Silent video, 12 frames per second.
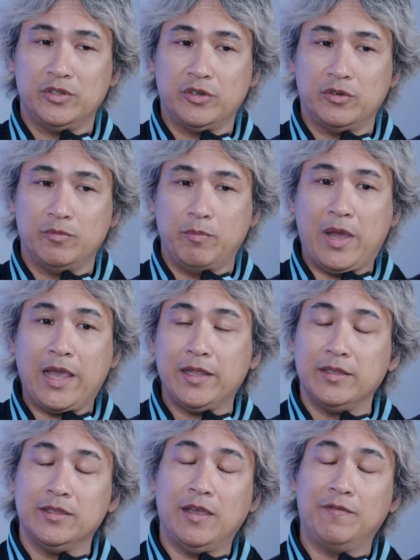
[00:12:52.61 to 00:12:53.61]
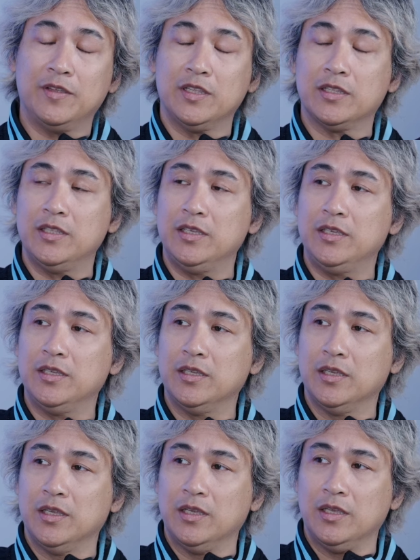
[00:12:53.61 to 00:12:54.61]
mind, definitely,
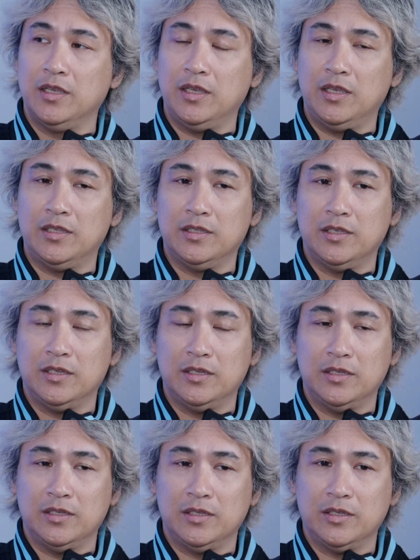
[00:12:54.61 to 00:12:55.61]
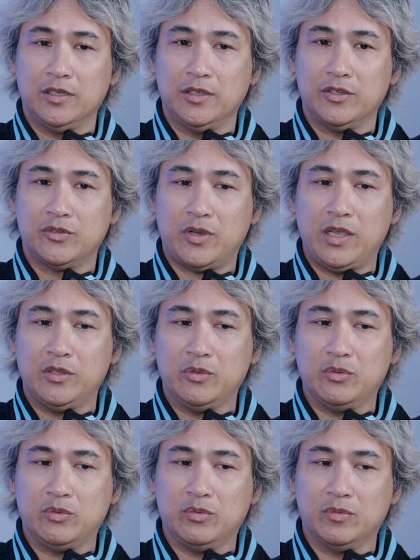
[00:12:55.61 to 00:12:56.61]
and try
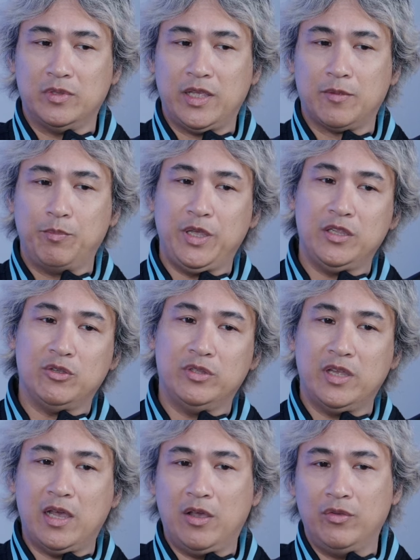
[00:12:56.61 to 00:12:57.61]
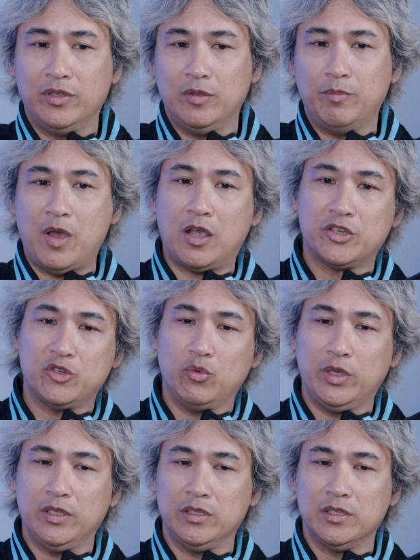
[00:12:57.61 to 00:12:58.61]
to like pin you down and box you
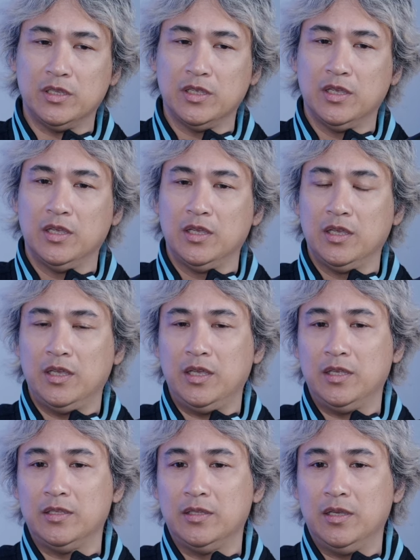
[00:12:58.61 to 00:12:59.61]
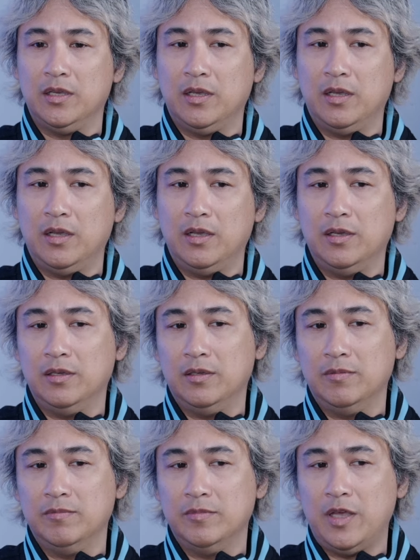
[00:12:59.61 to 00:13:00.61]
in. And
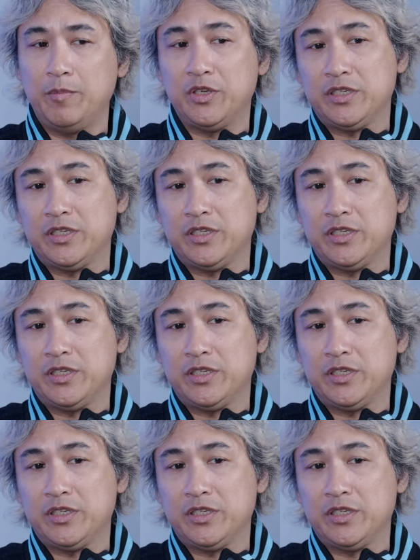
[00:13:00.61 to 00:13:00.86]
I'm just